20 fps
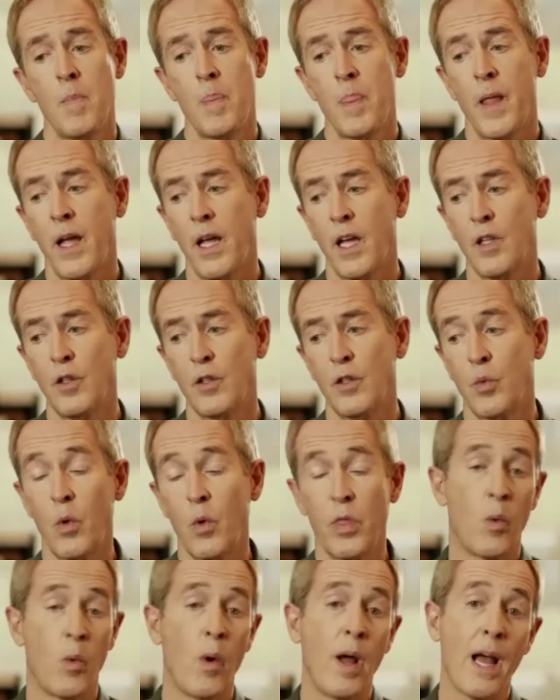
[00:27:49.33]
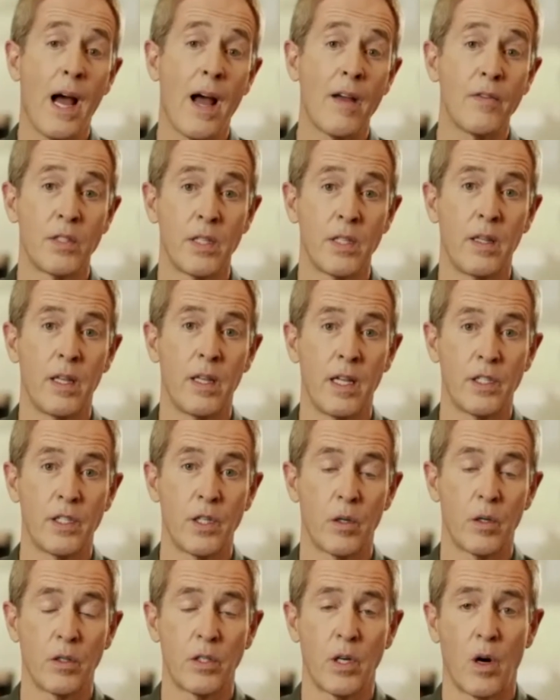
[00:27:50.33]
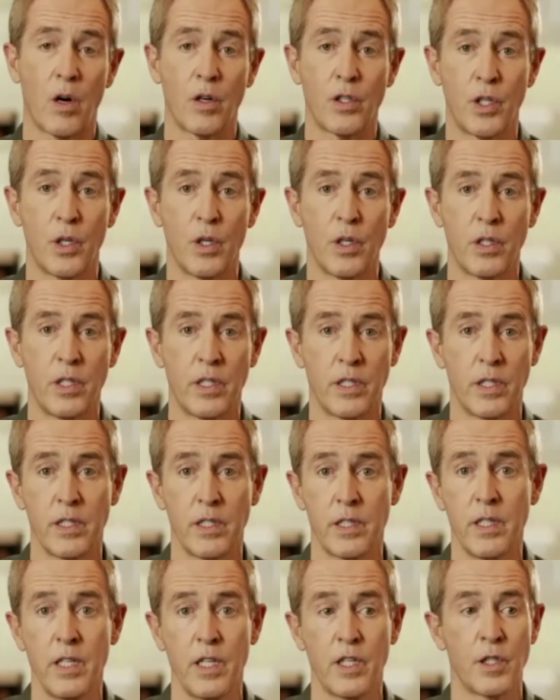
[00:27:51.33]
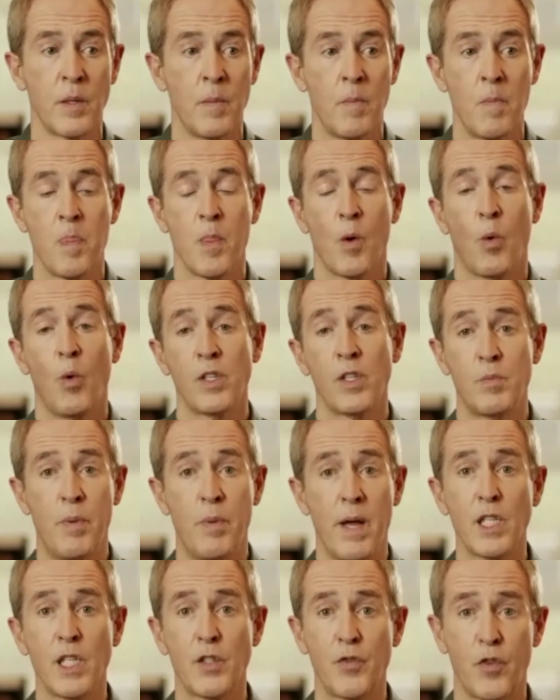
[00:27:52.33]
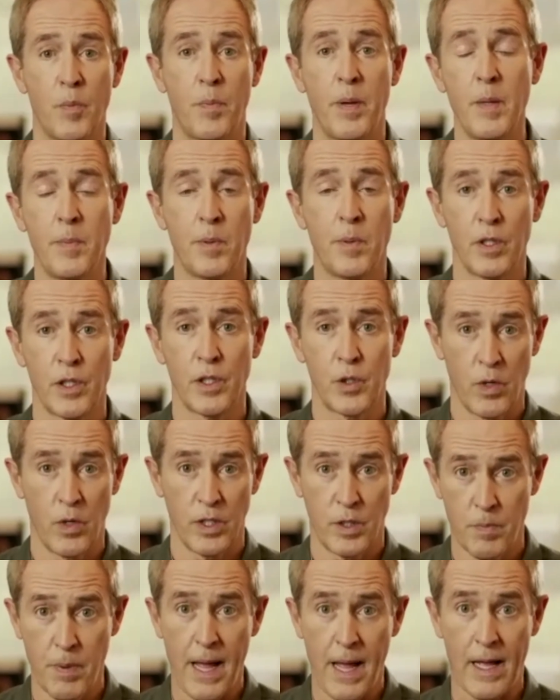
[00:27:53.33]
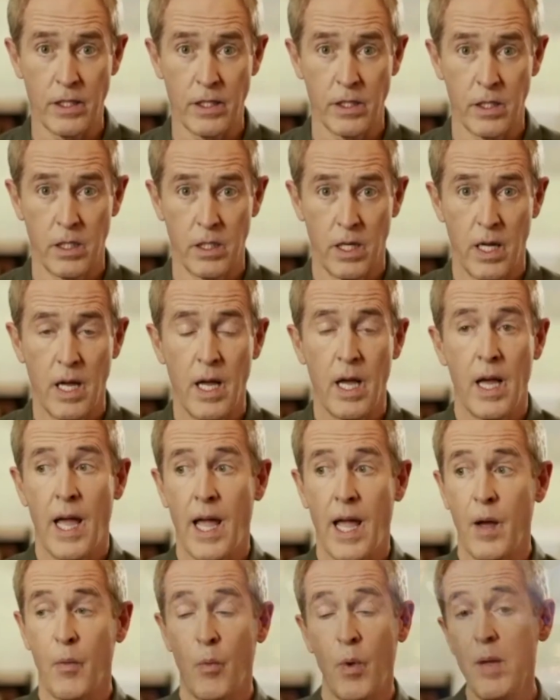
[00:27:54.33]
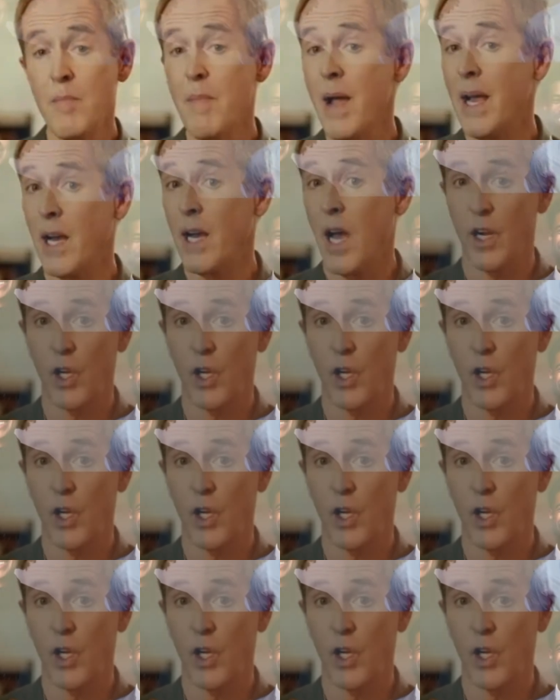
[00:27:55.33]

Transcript: And the way I've said that to our churches is this: what's best for people is what's best. And we may not